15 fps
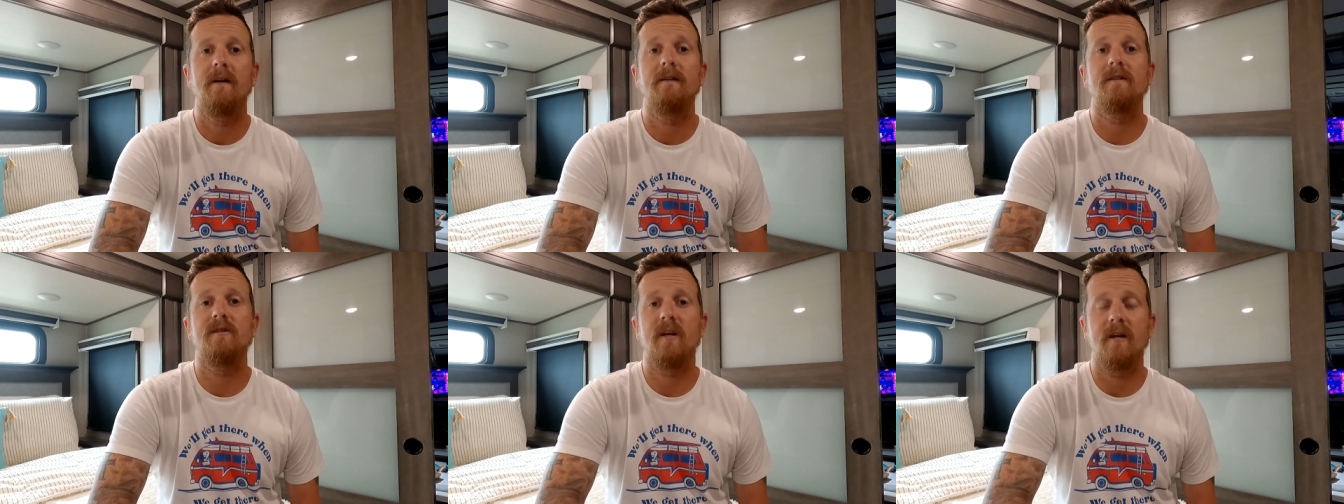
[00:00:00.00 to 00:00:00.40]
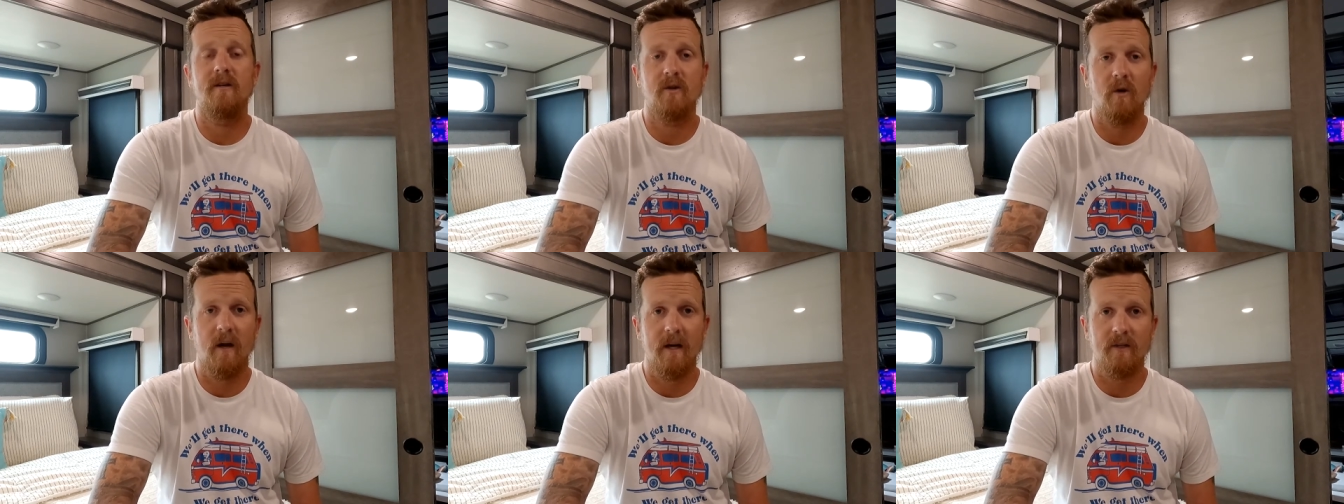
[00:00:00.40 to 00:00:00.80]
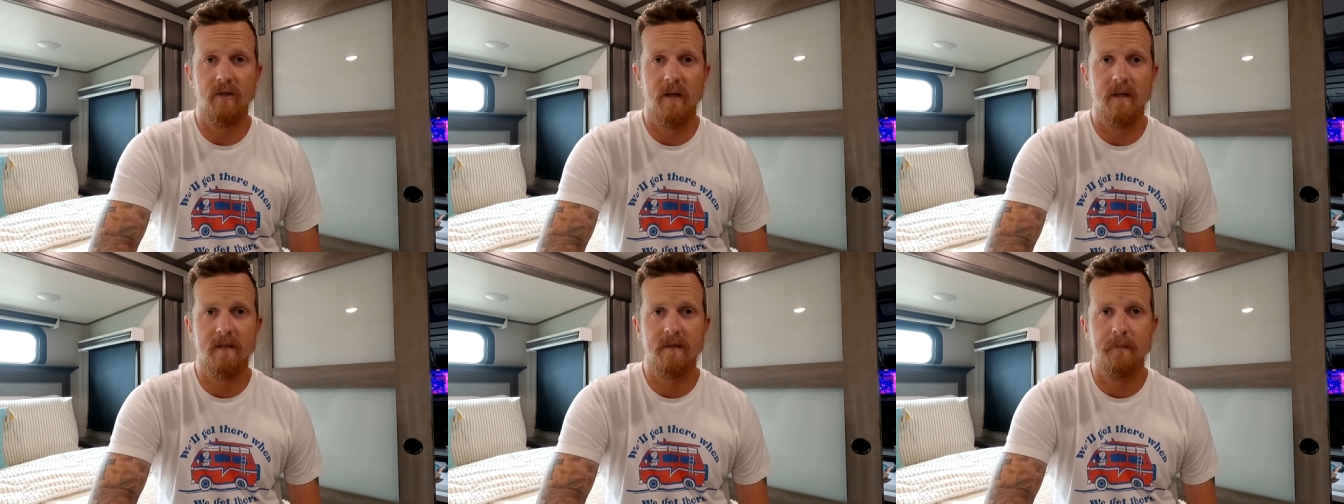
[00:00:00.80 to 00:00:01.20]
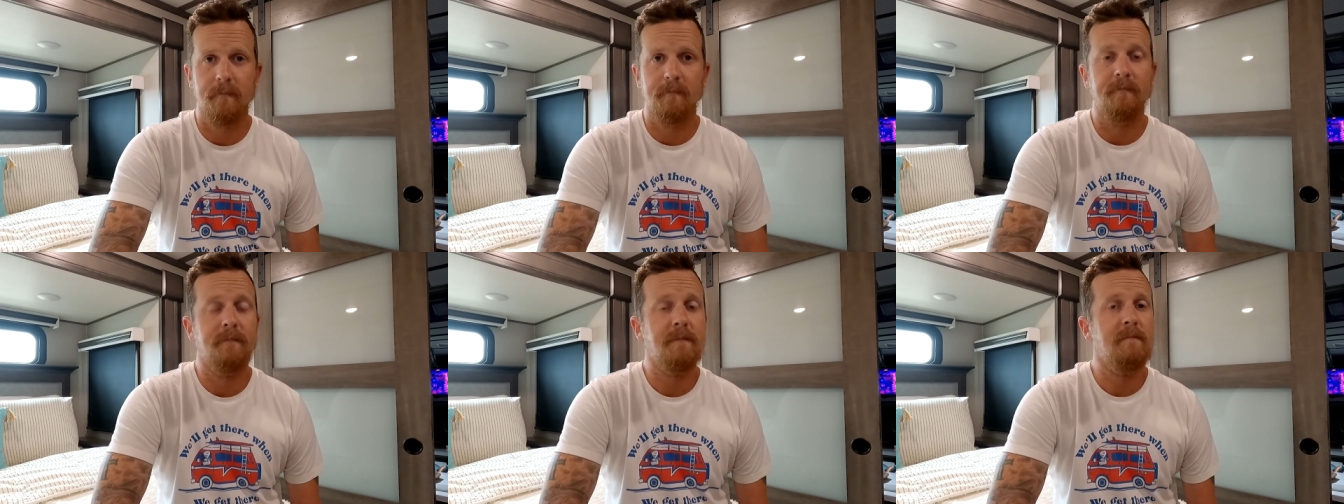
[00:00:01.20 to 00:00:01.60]
to change our address.
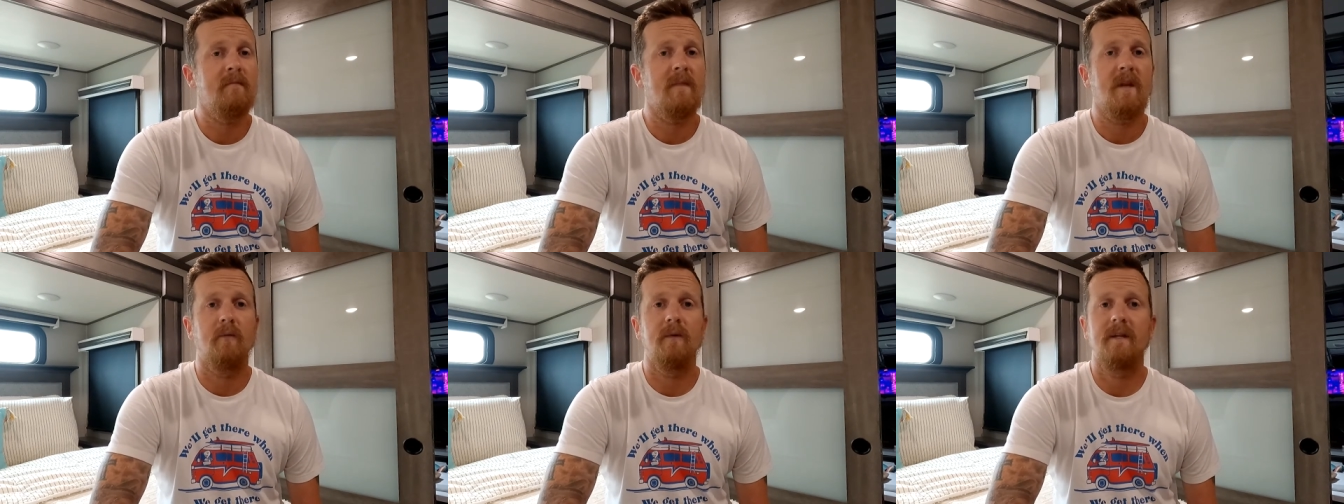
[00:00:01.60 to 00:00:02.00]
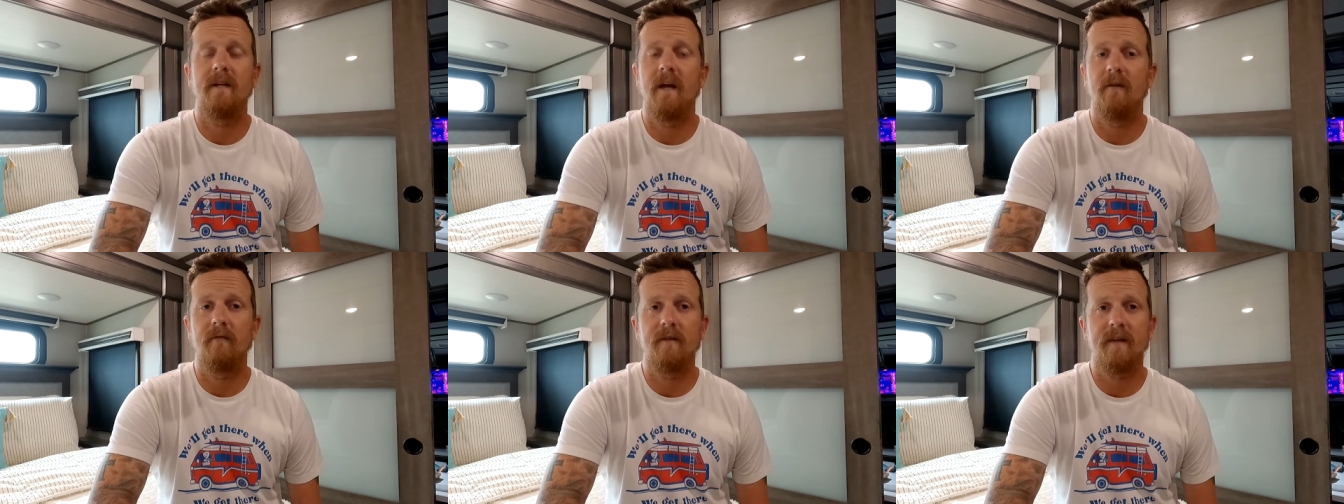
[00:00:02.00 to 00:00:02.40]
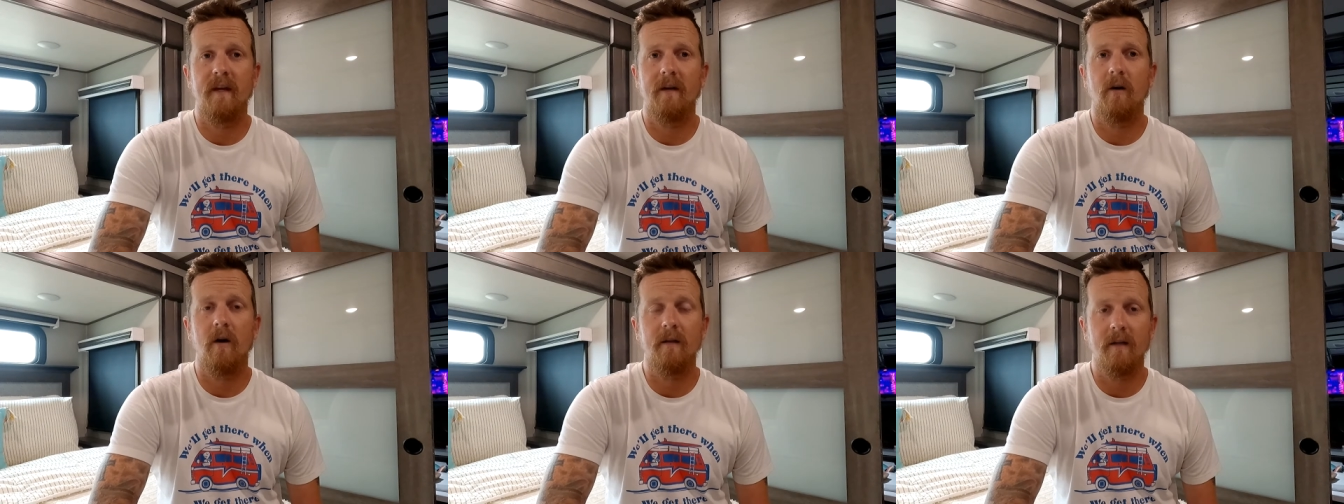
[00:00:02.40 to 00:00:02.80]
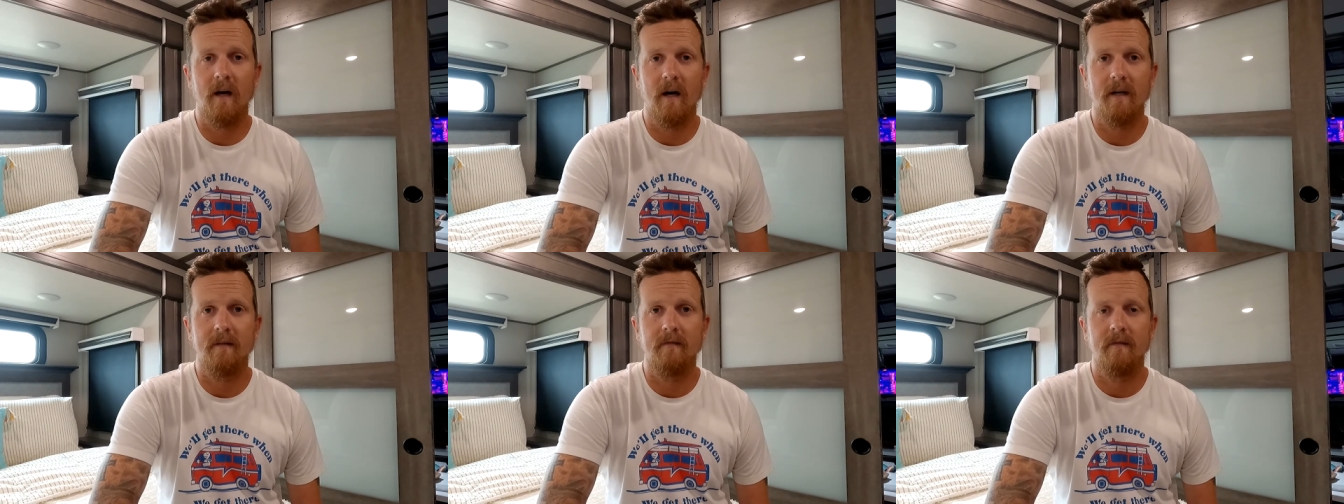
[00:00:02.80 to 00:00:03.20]
We did everything
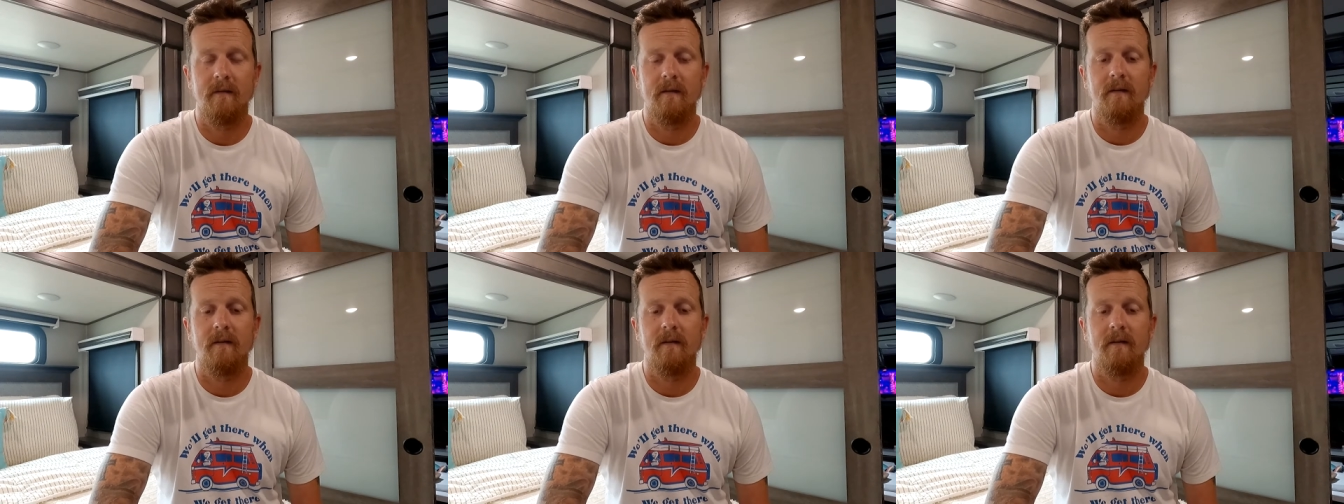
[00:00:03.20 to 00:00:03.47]
online,